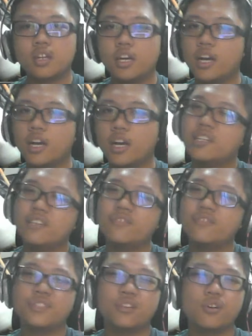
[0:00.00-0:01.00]
I
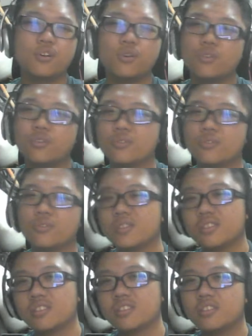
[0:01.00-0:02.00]
if so,
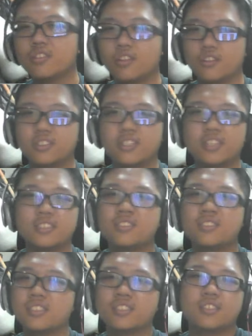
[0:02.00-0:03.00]
you know, that's
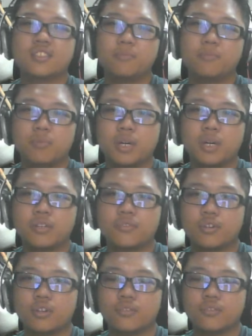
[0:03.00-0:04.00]
just gonna be a minor
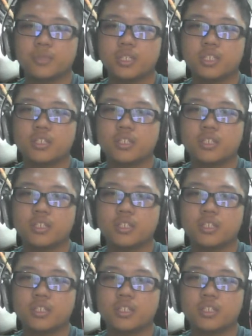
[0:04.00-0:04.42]
flaw for me.